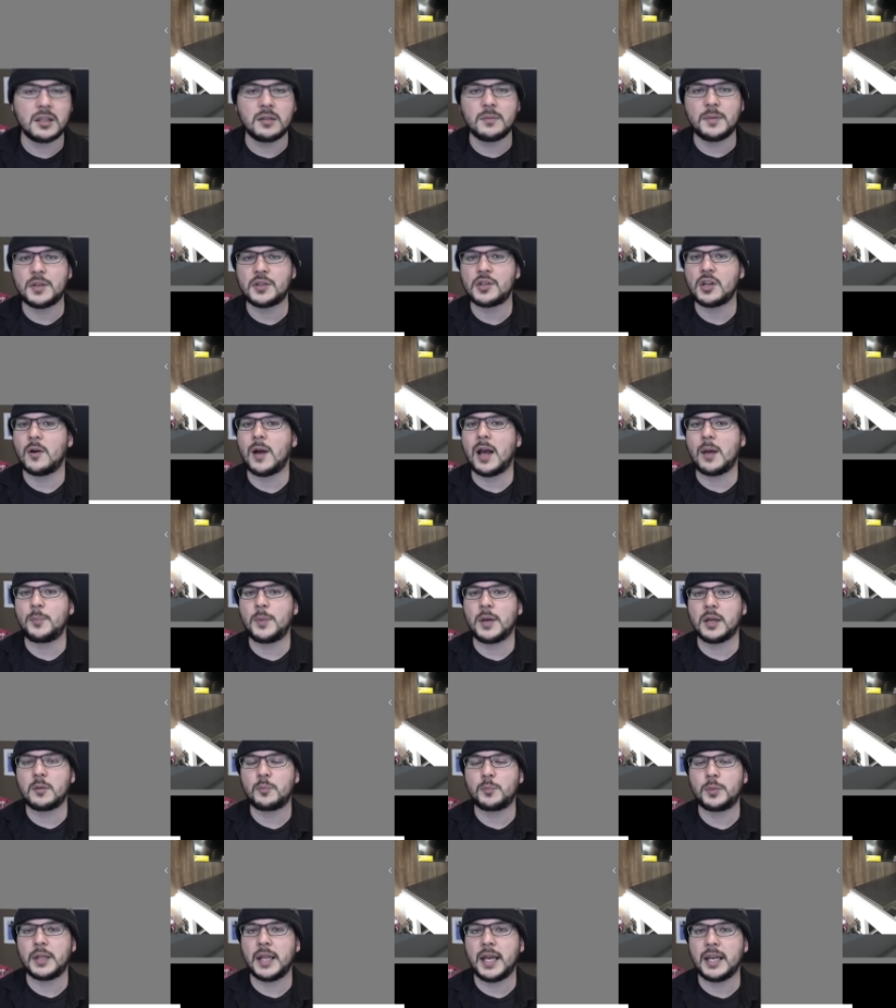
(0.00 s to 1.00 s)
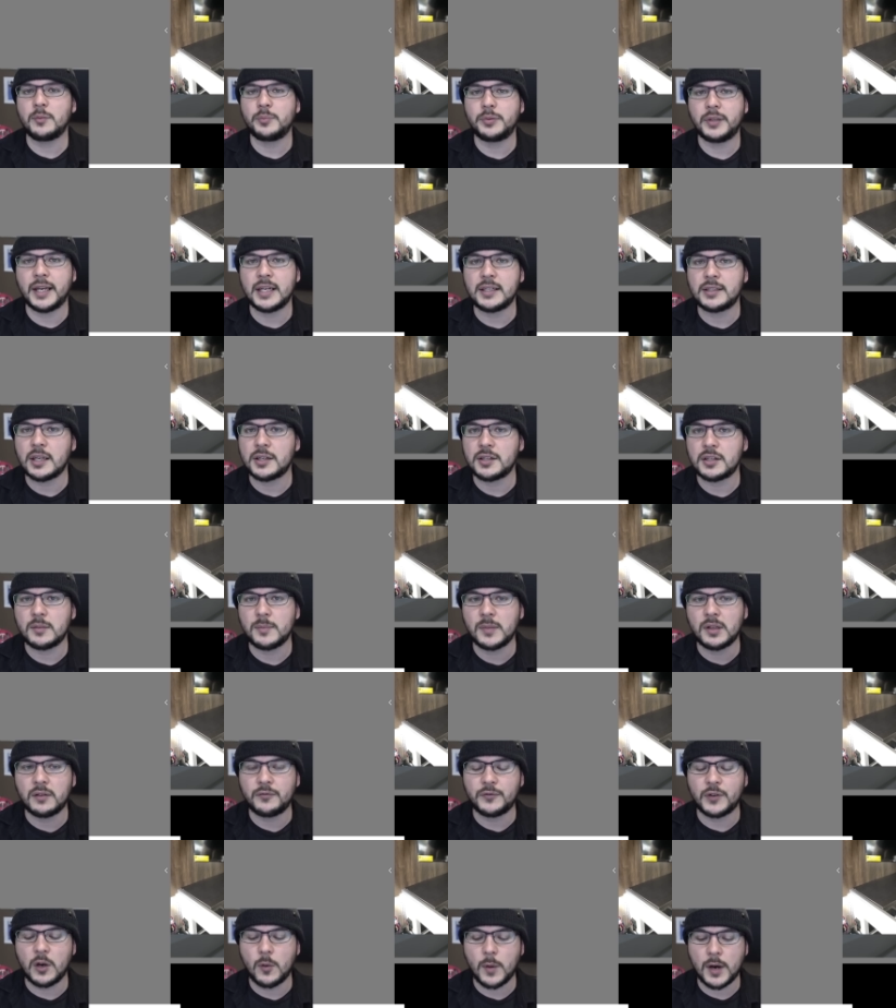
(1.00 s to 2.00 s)
be so epic playing PlayStation in the middle
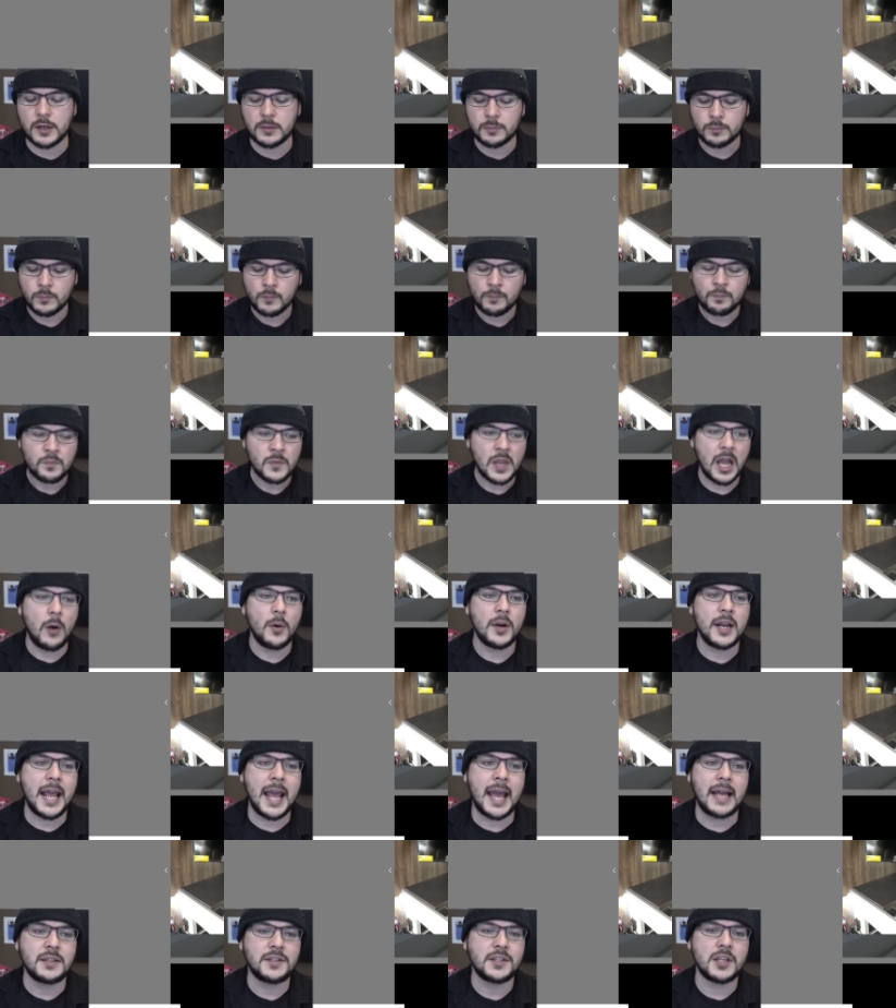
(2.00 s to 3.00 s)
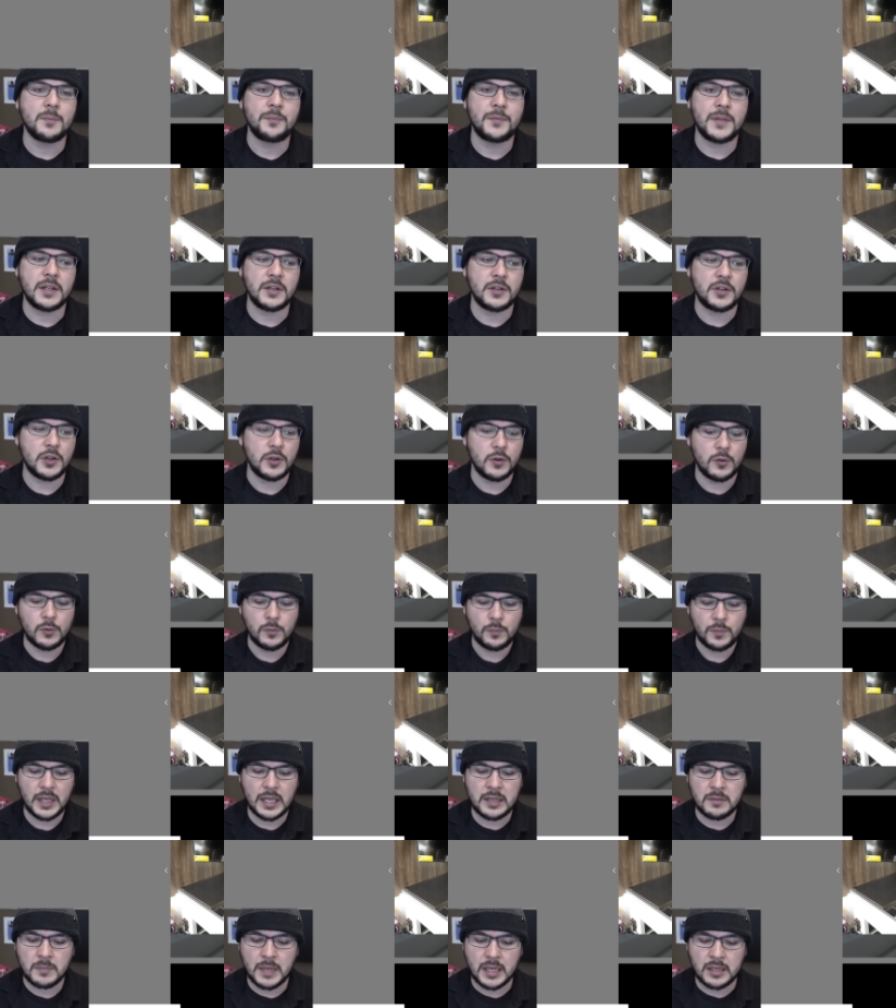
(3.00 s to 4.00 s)
of nowhere. I want to add something too
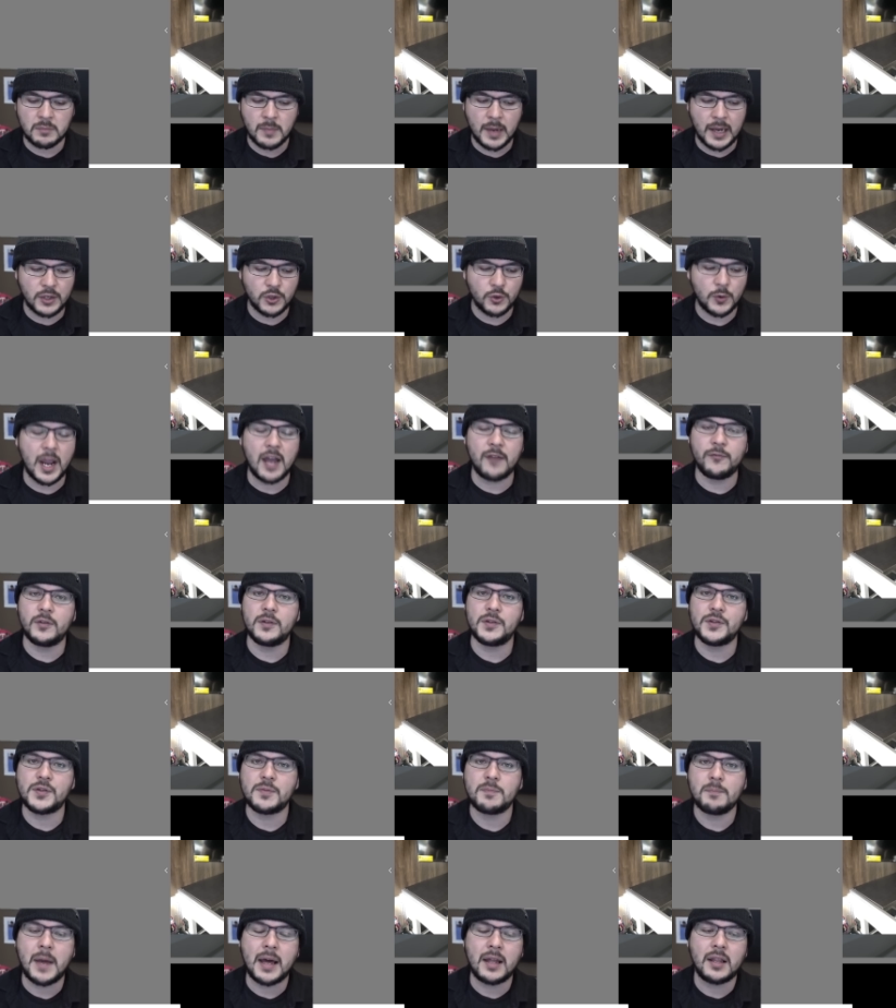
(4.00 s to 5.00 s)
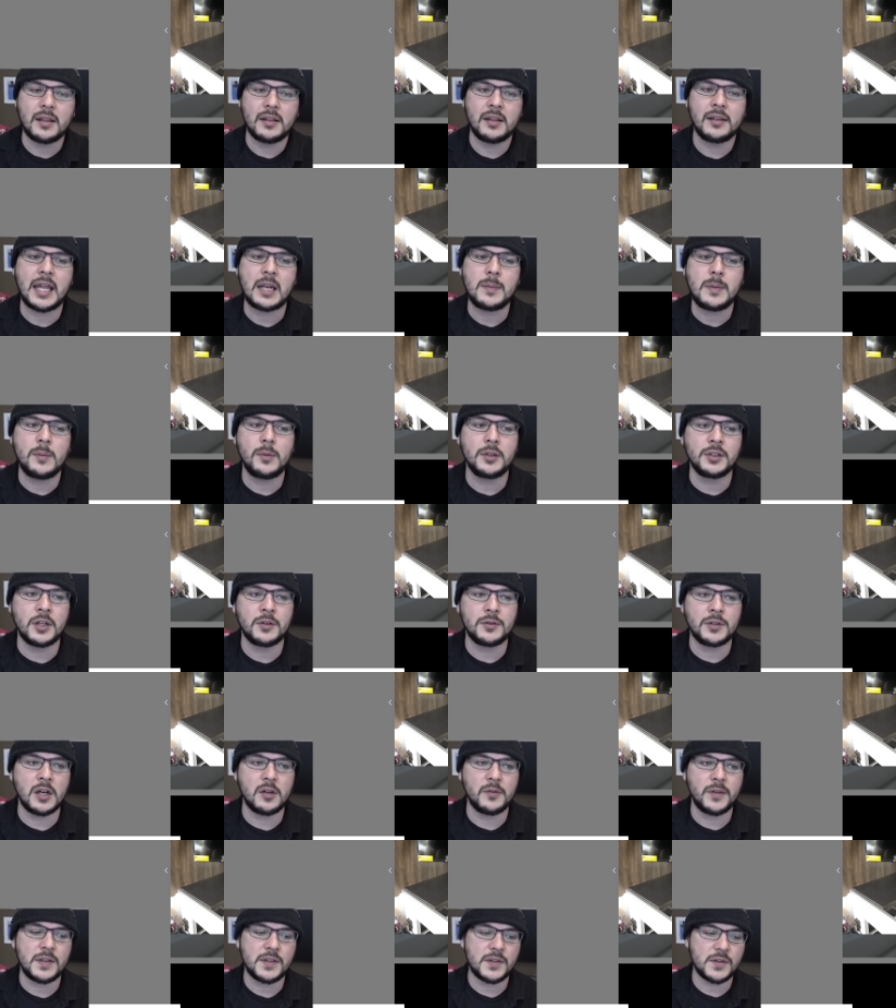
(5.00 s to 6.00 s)
in my travels. A lot of people don't
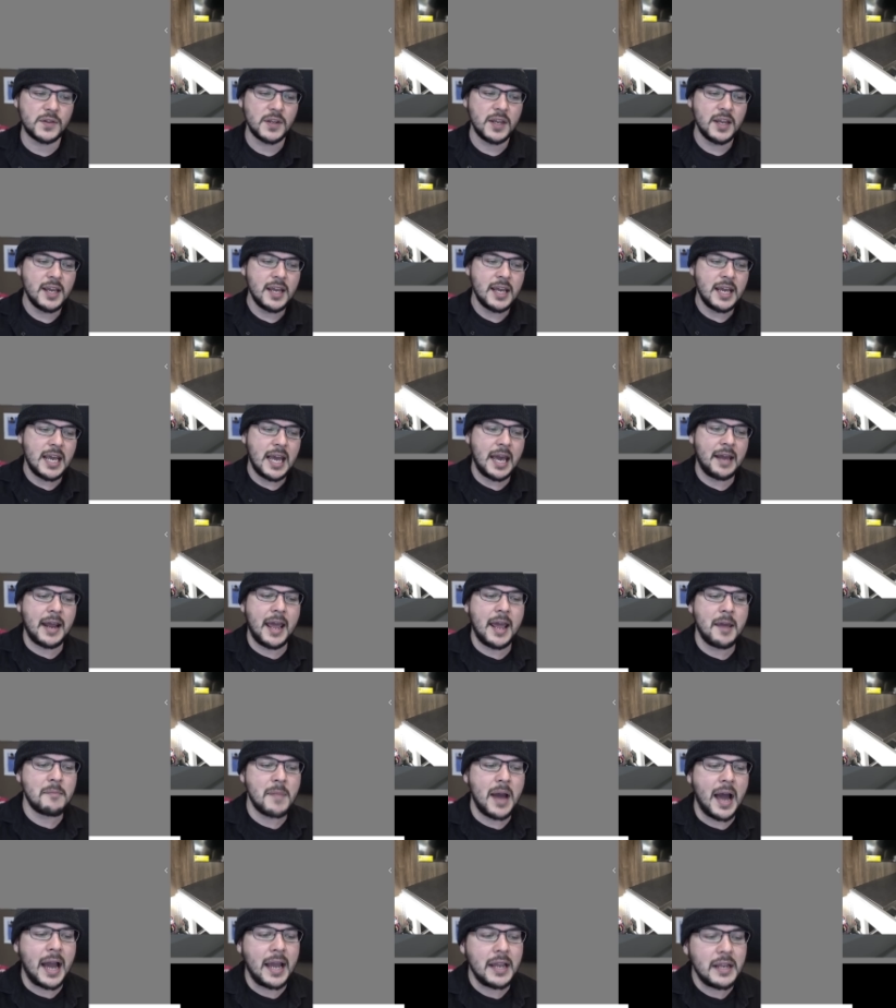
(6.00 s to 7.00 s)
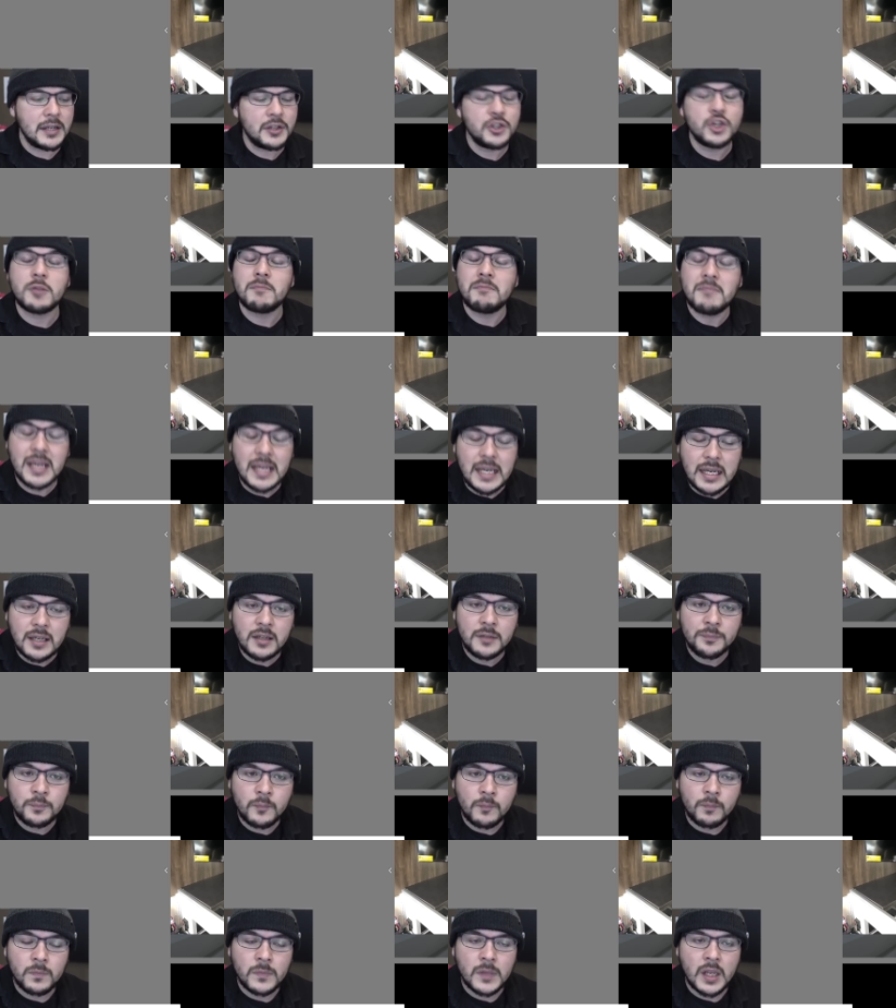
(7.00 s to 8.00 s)
know this. And to me,
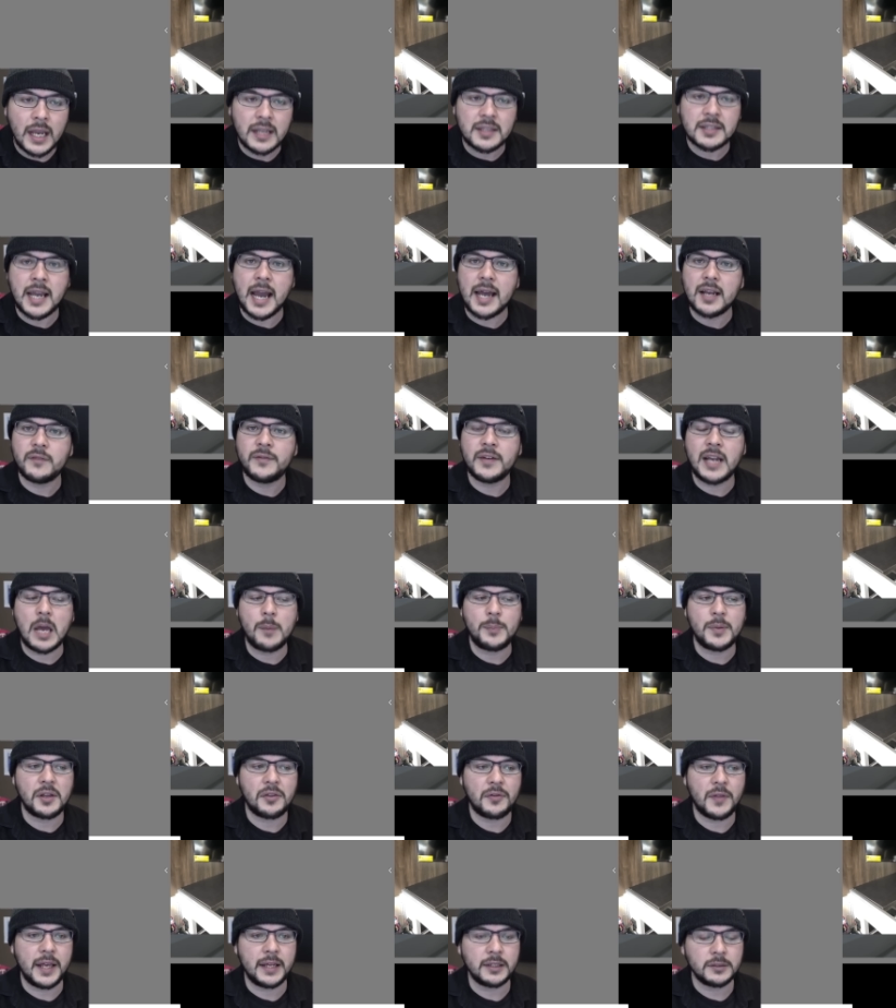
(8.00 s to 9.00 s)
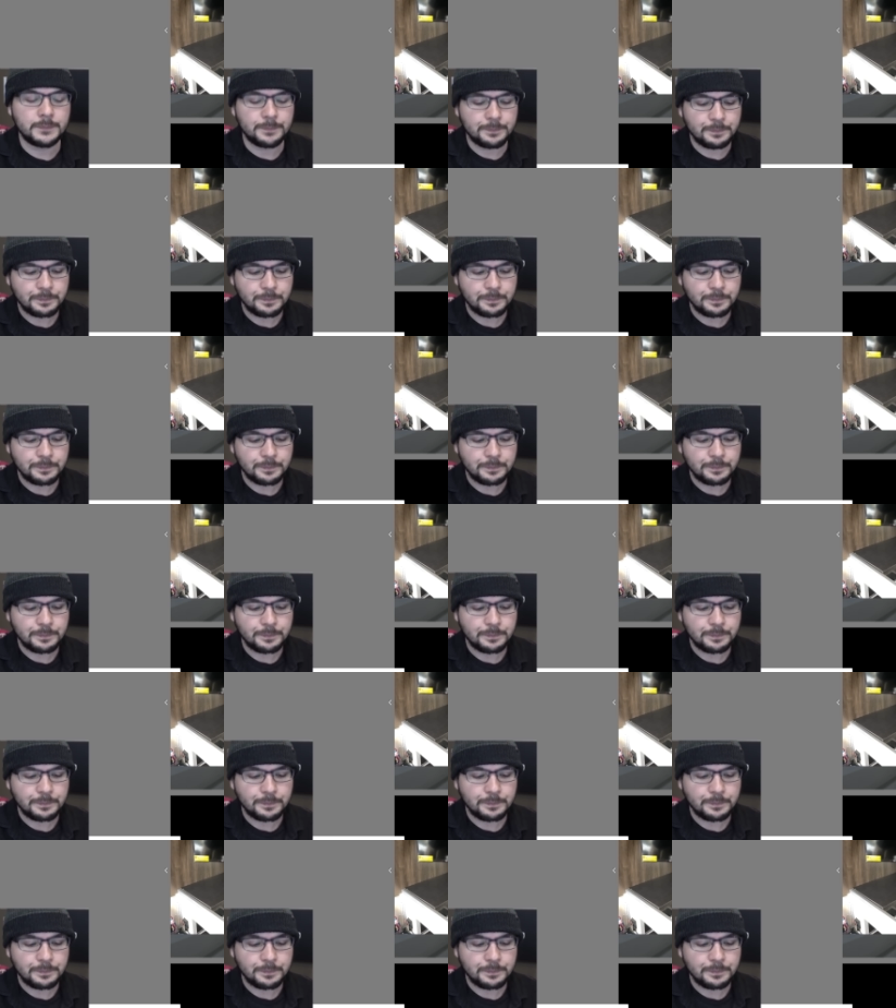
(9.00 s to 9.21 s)
it's kind of an epic thing.